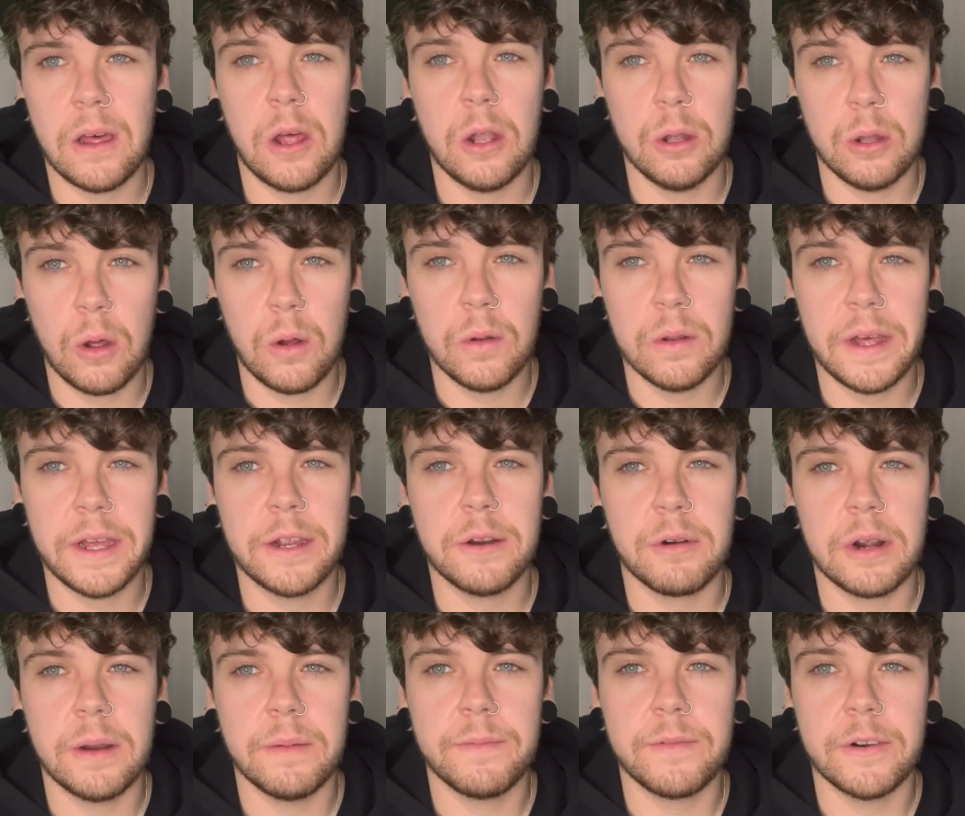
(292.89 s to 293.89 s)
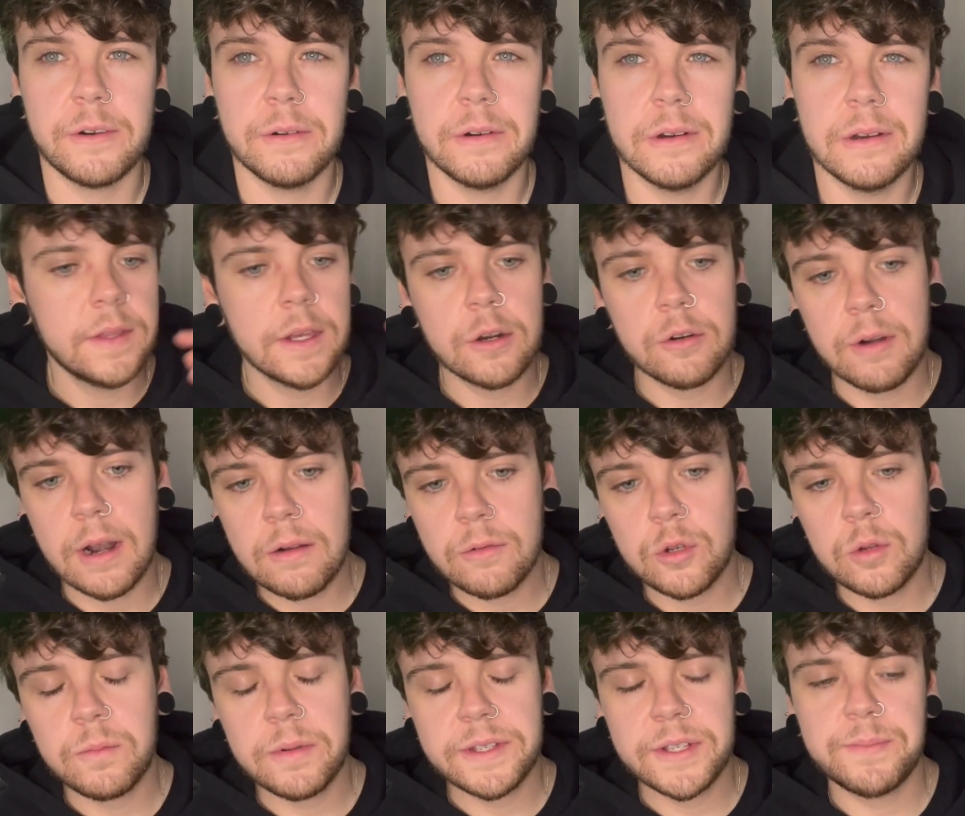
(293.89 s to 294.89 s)
a lot like grapefruit. The
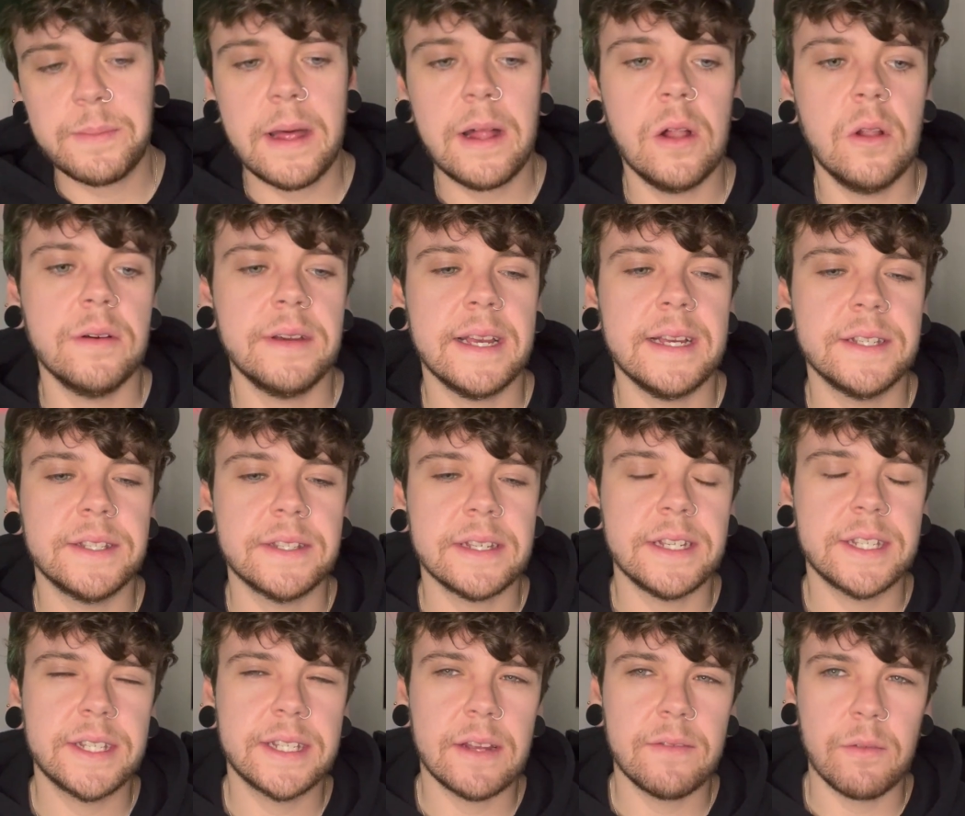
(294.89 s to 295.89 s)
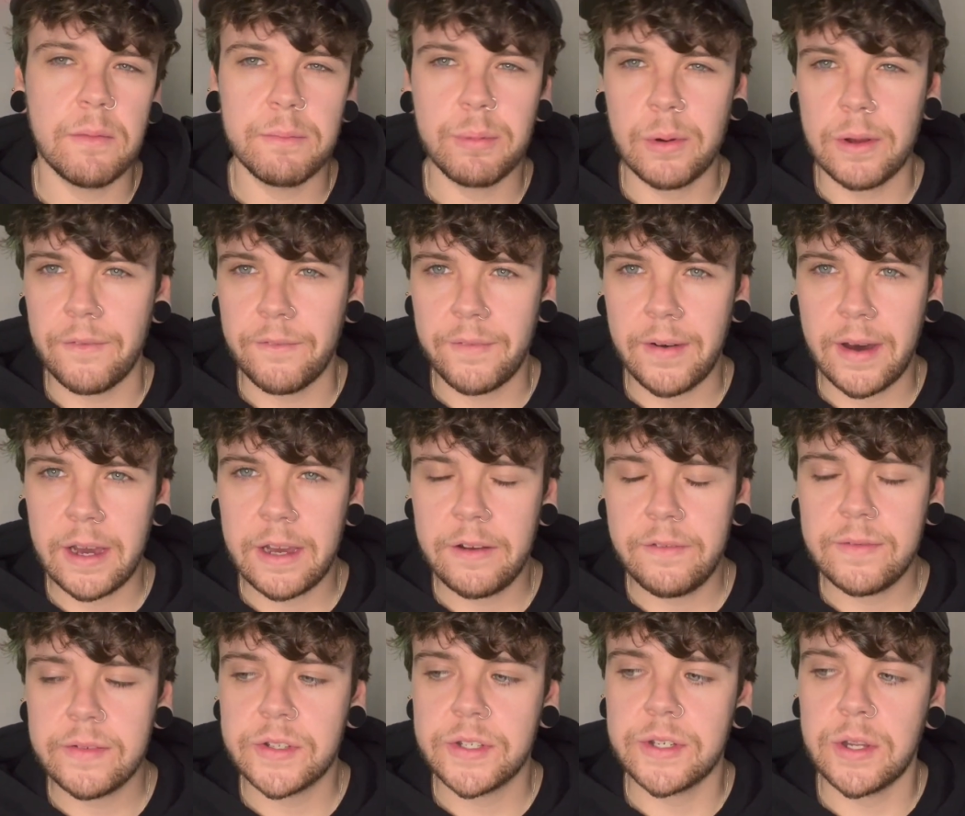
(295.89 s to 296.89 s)
ground up smell gets a
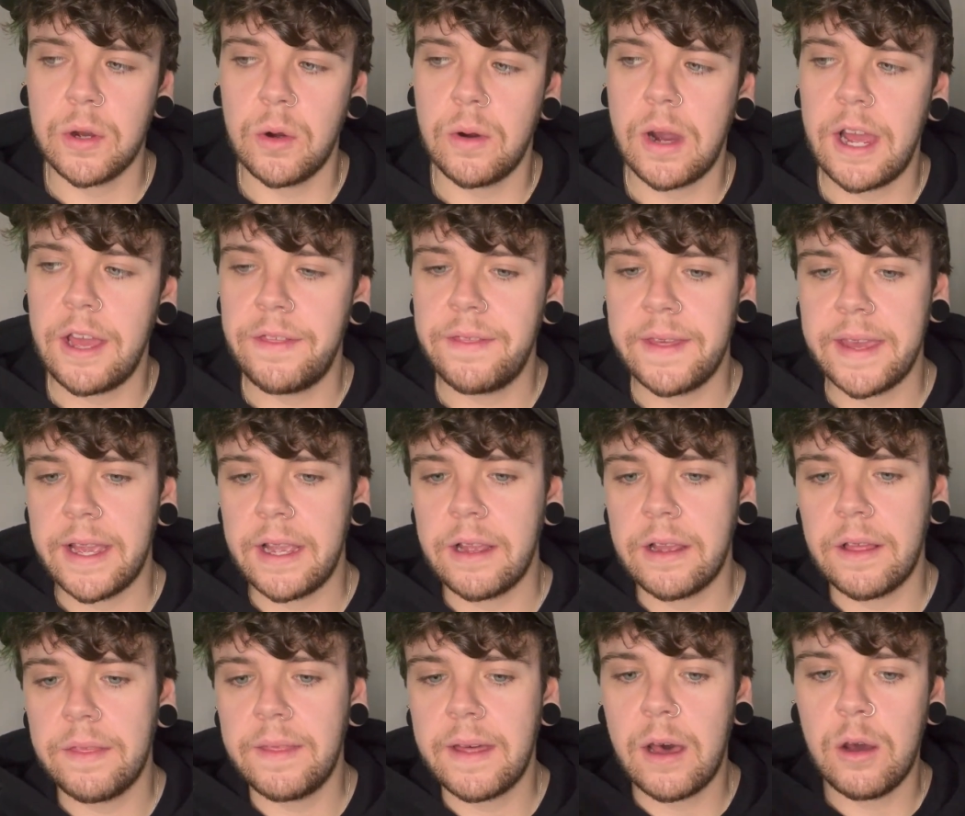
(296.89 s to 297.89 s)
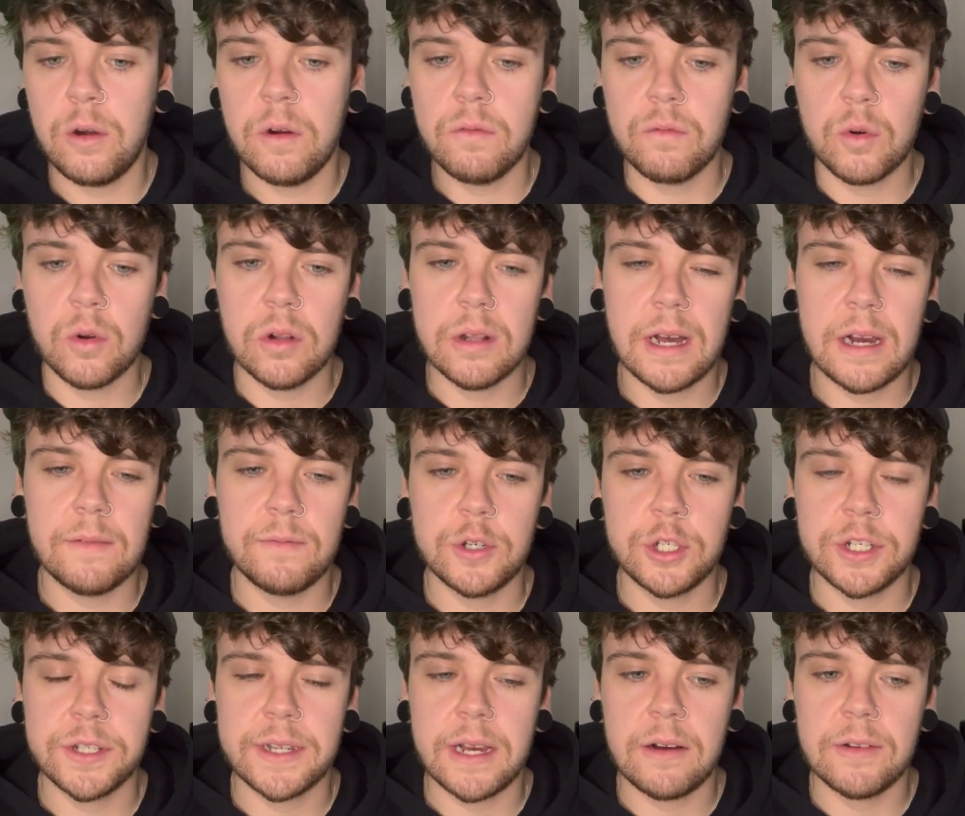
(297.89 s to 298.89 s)
7.5, so I think that overall
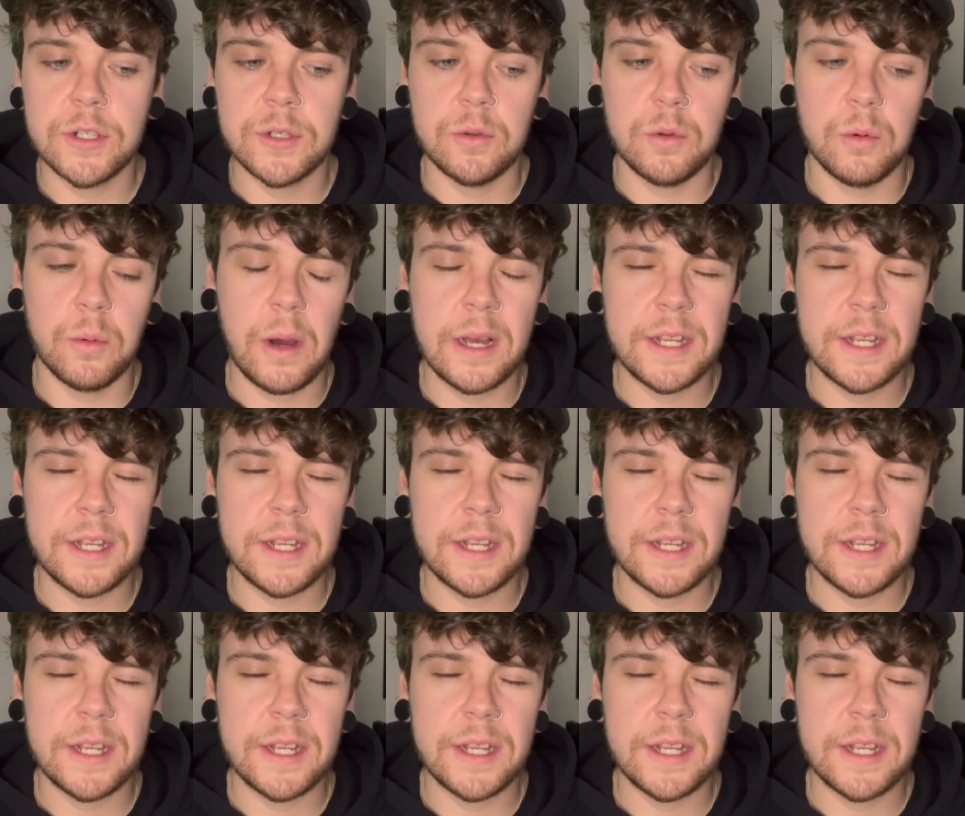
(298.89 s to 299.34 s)
averages out to a